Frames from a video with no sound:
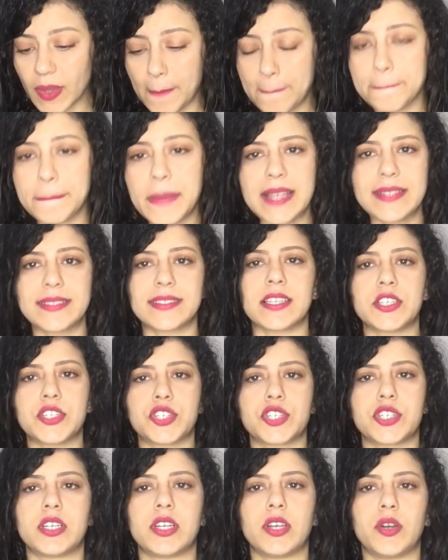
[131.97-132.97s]

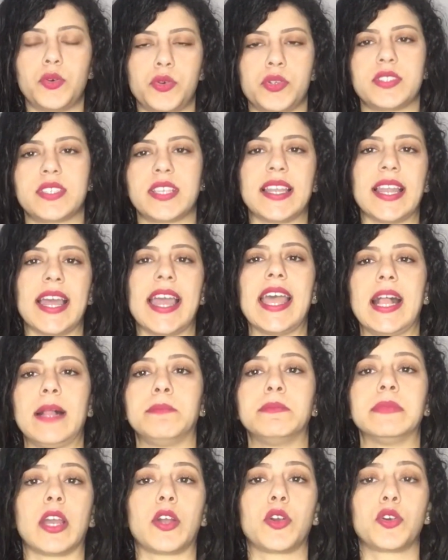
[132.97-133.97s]
passenger who is gonna help
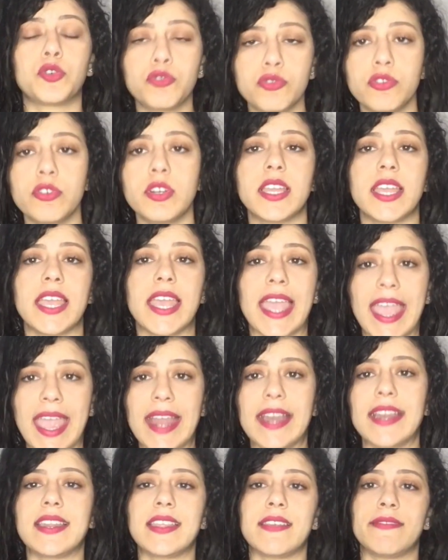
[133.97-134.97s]
the crew
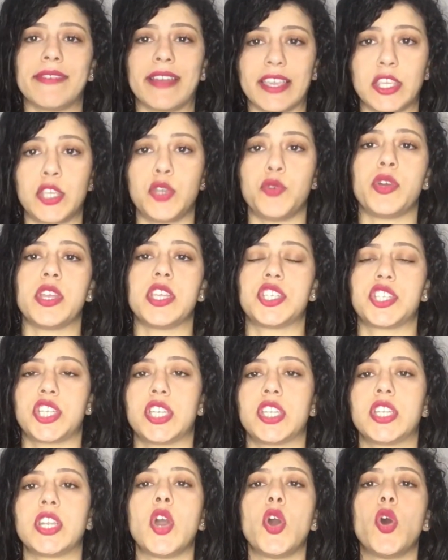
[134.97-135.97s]
in
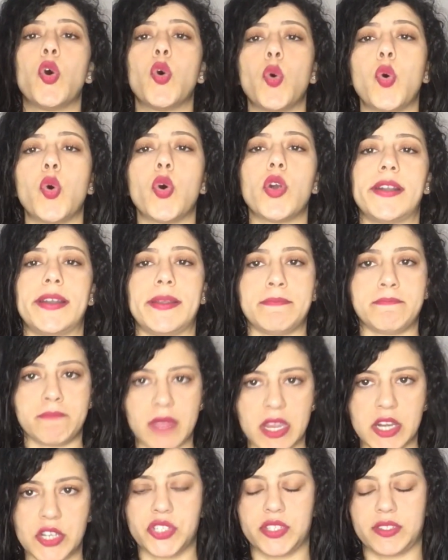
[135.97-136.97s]
evacuation or
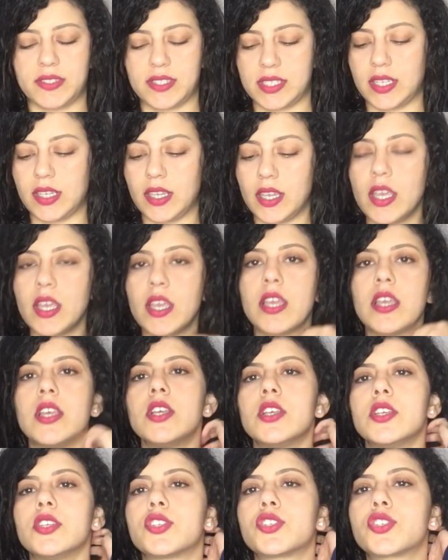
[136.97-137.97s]
emergency.
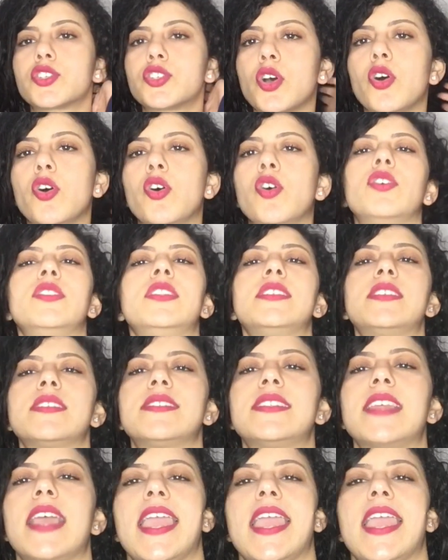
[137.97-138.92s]
So this is the